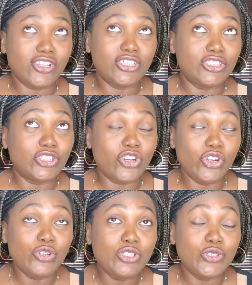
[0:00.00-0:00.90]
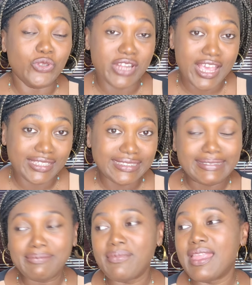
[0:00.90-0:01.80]
the skirt looks so
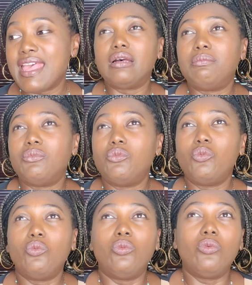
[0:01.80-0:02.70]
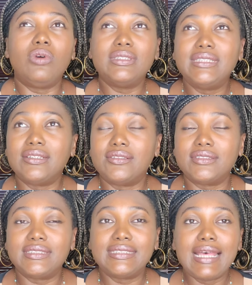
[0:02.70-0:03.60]
nice. What
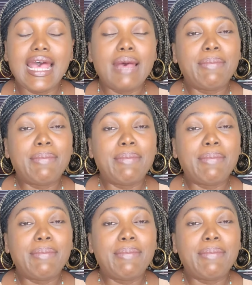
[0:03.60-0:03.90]
else?